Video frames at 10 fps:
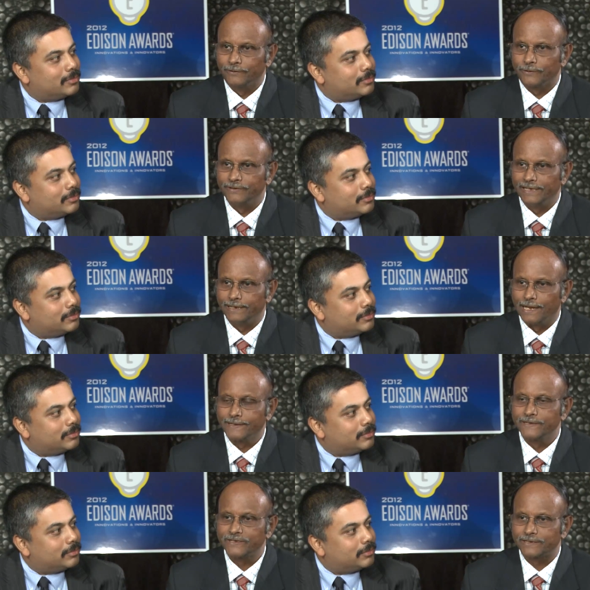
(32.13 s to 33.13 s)
Speaker 1: one of the
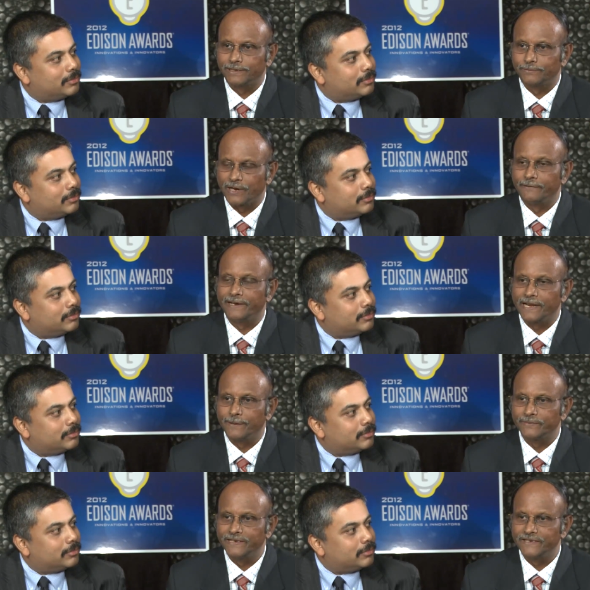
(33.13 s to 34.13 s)
largest uh, private
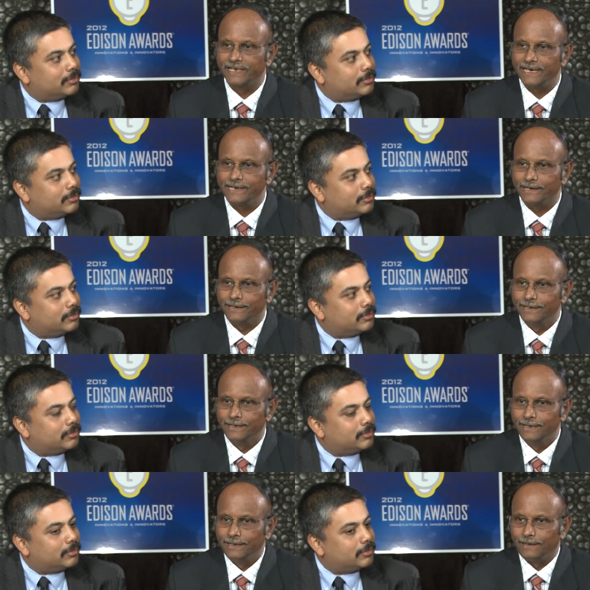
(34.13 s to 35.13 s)
companies in India.
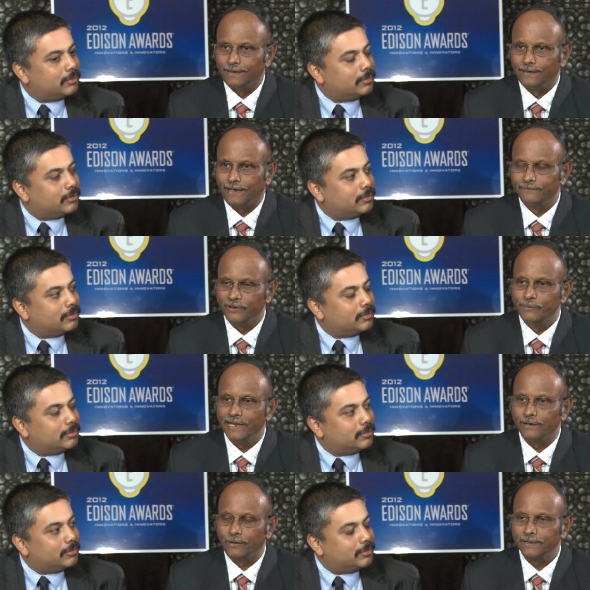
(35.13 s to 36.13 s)
Uh, and we've
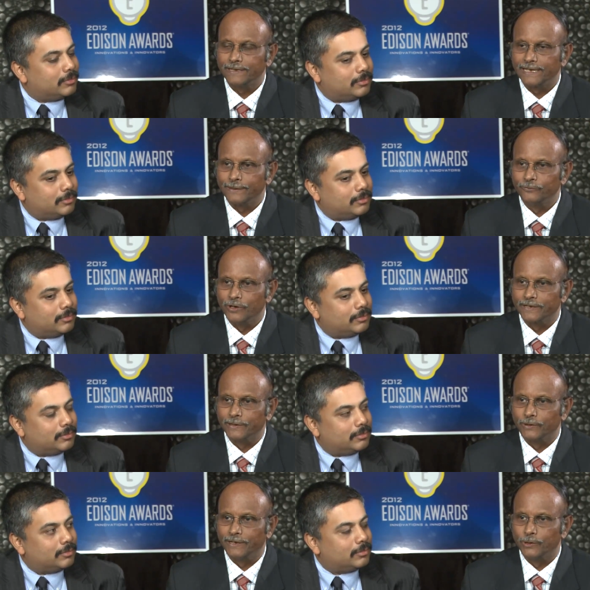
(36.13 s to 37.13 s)
been all the time
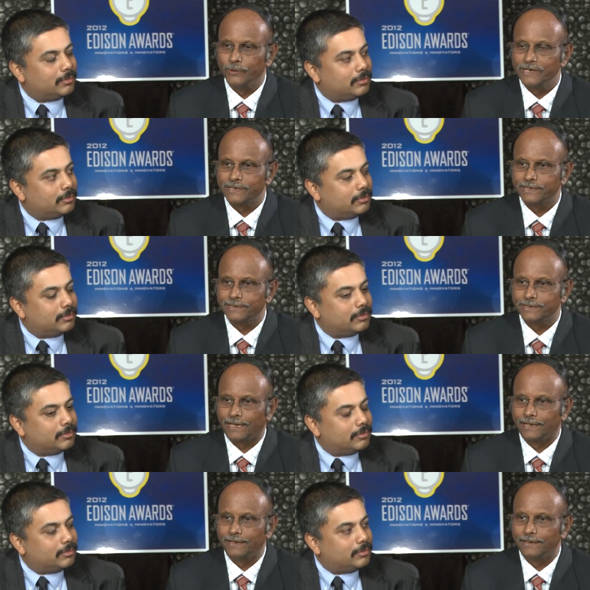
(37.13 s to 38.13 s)
working on innovations
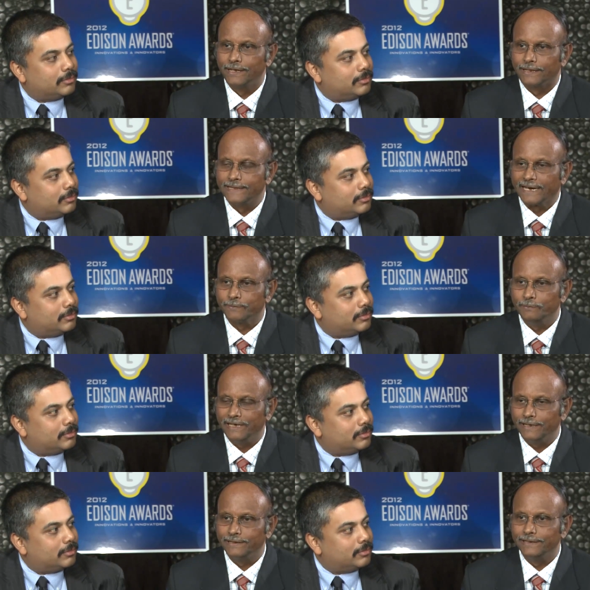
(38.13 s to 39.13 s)
that
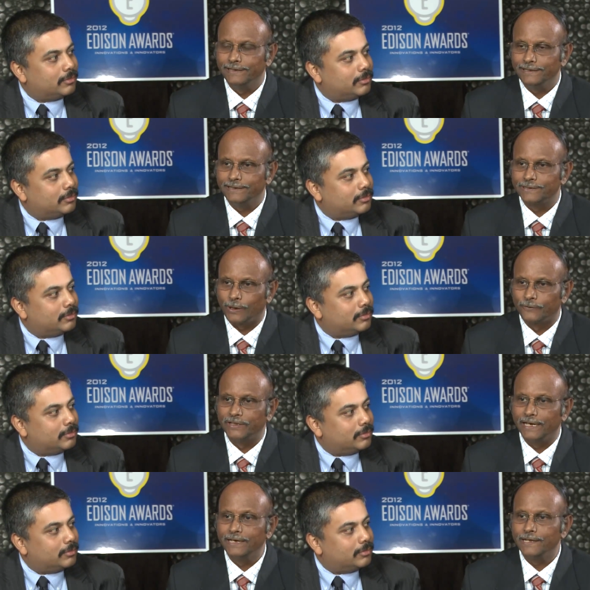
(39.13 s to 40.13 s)
meet the needs
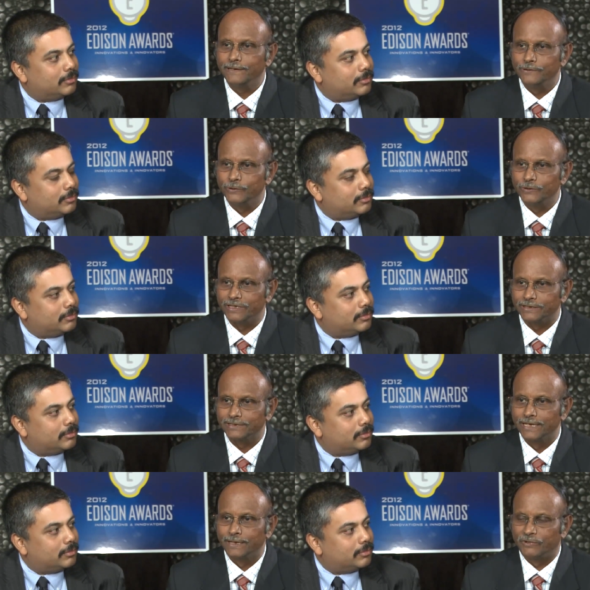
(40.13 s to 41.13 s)
of the Indian
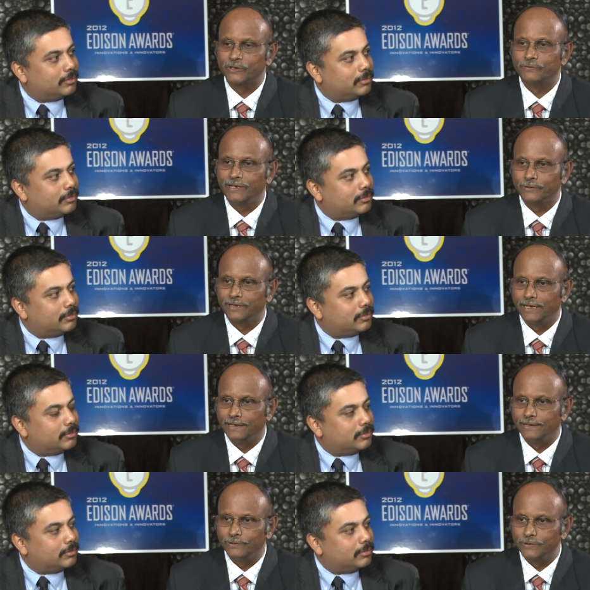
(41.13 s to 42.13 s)
users because we know the
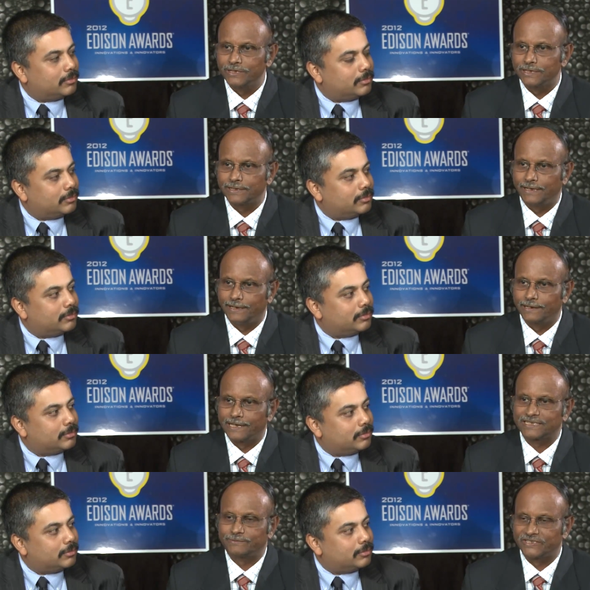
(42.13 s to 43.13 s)
Indian users, the Indian
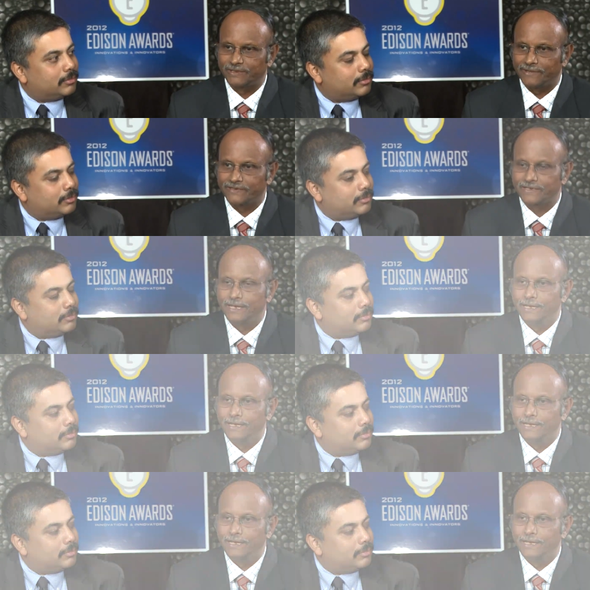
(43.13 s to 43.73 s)
customers the best